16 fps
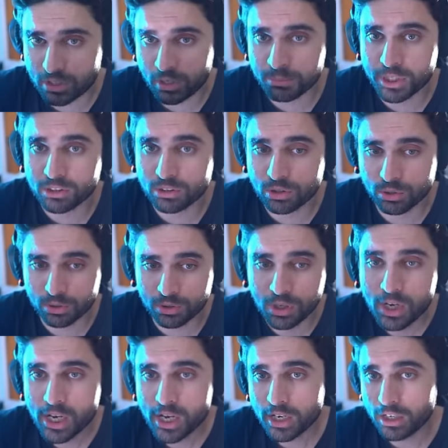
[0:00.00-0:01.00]
come and go.
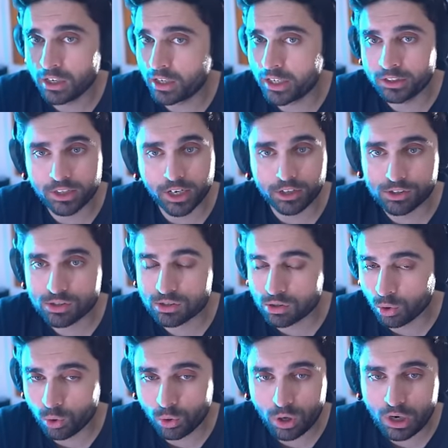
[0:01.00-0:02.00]
They're
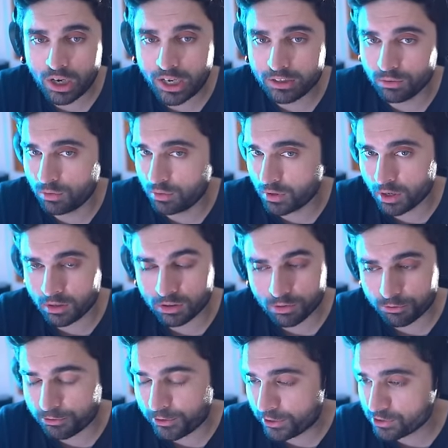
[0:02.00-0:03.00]
so hot in
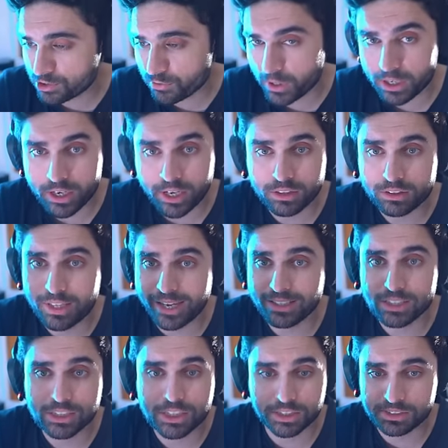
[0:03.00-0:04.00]
the first week and
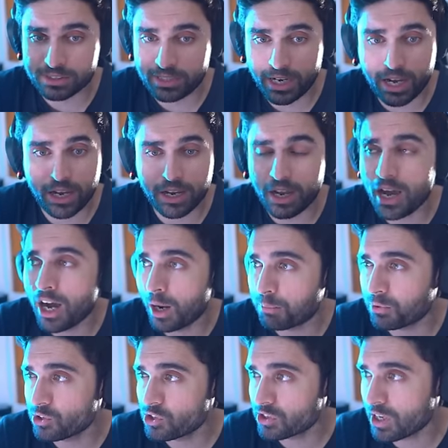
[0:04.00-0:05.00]
then just die.
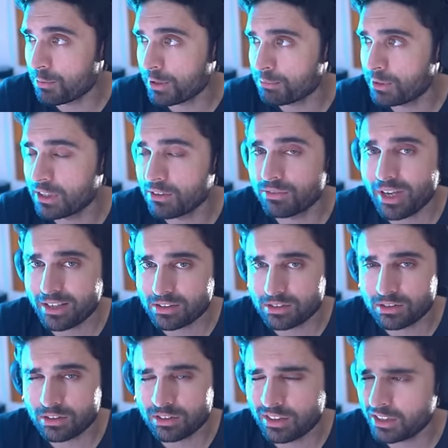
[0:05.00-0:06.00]
Hyperscape, I believe that's
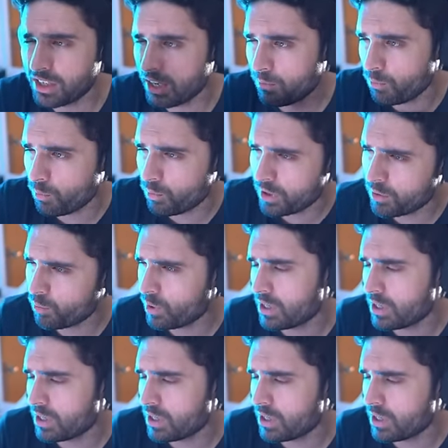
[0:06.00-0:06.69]
the name it